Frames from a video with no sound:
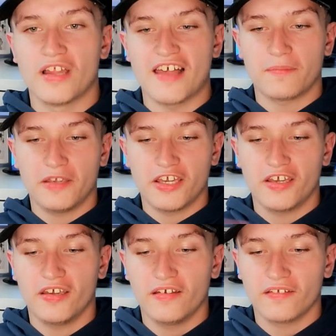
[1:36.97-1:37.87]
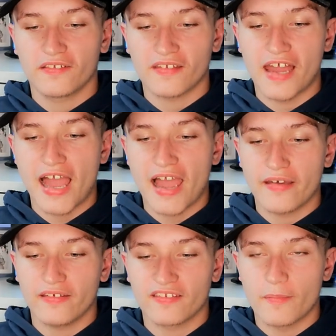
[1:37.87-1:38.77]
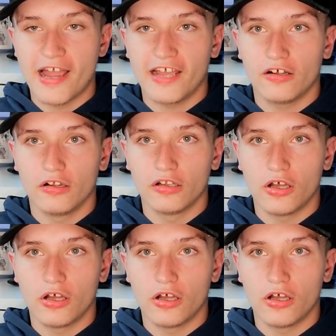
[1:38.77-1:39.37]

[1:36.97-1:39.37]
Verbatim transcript: that's because I smile